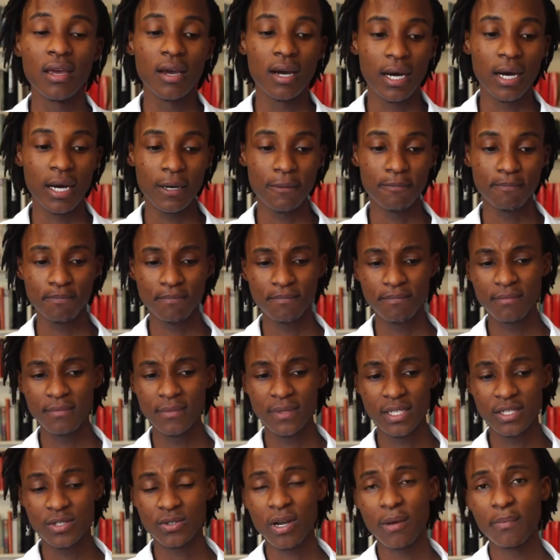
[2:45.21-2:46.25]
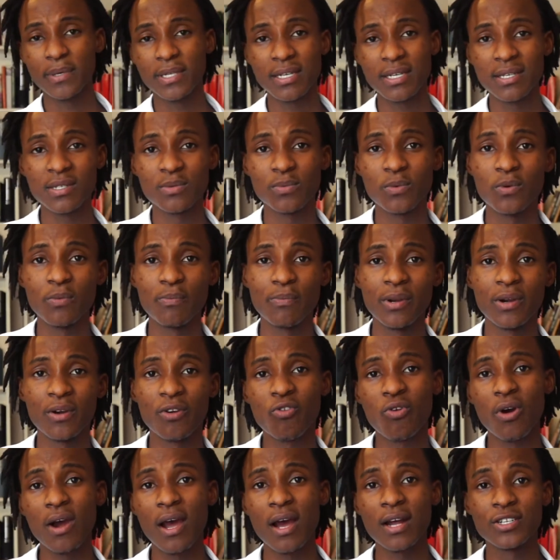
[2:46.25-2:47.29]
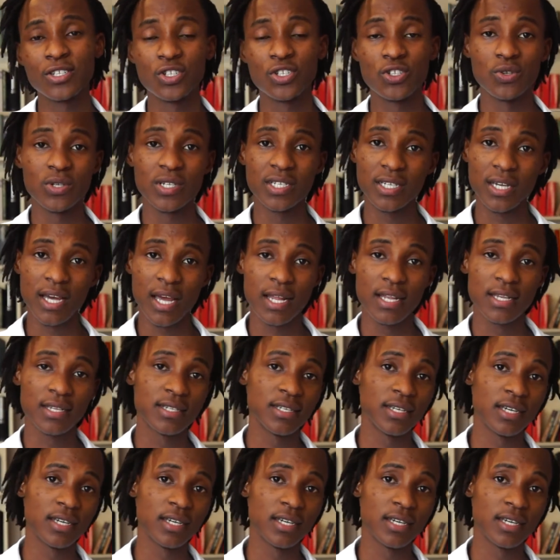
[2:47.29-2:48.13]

the trumpeters will be required to change